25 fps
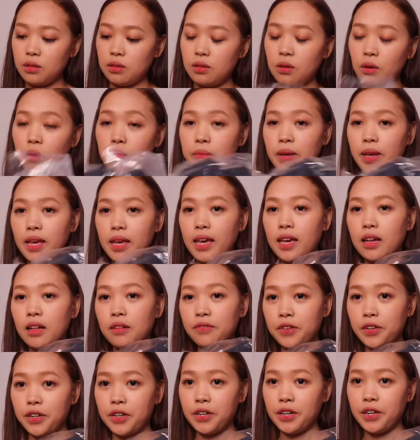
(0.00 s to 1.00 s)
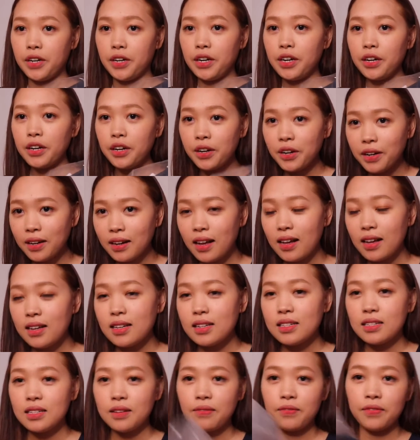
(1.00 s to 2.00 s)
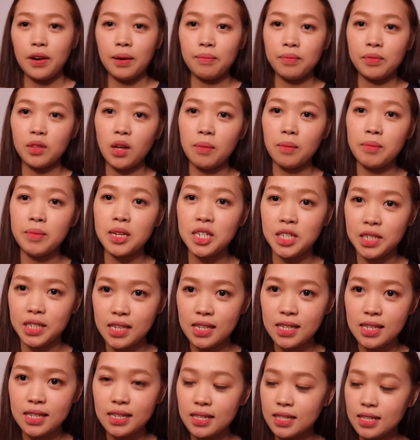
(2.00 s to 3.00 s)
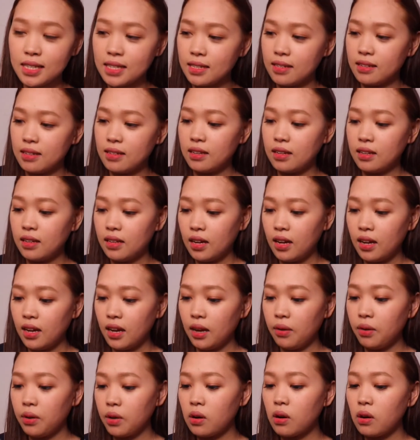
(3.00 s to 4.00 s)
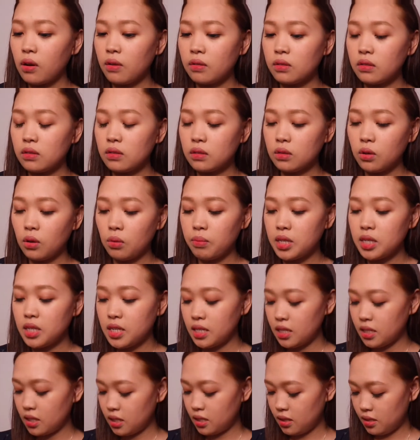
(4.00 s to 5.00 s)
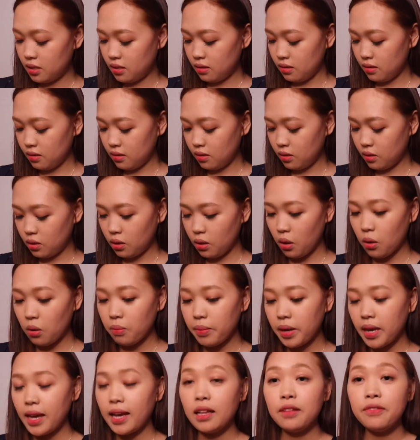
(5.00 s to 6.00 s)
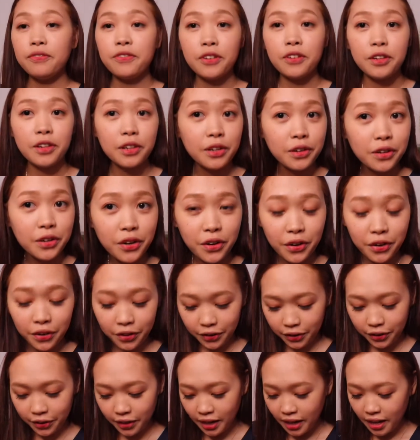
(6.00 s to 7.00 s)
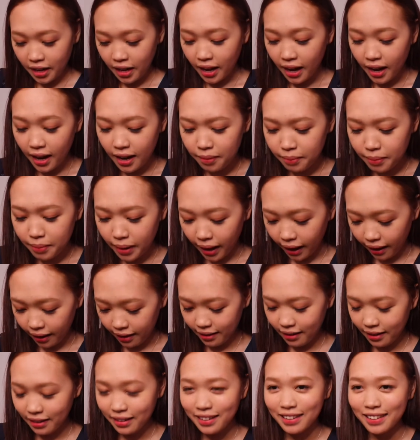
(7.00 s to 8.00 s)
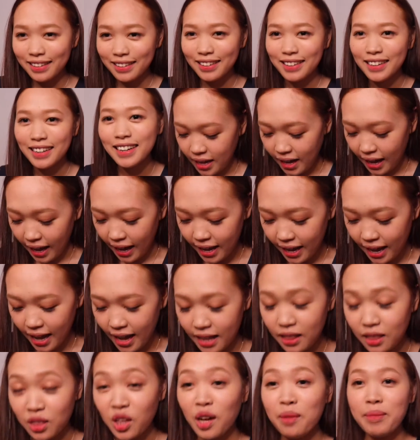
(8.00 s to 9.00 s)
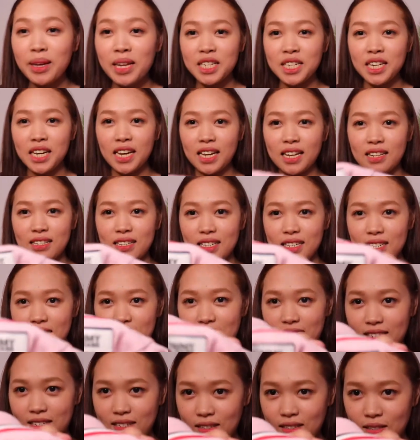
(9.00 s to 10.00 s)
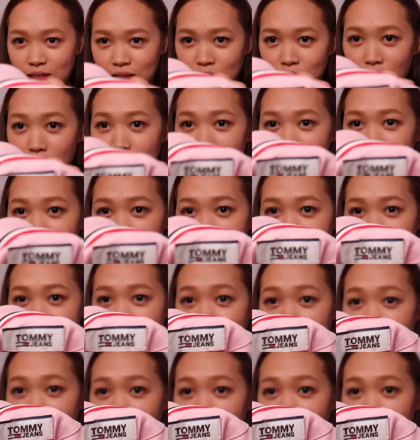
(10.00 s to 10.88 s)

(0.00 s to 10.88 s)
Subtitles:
Tommy Hilfiger from Tommy Jeans. Ewan ko kung Tommy Jeans, Tommy Hilfiger. Ano ba? Ayan, Tommy Jeans. Tommy Jeans na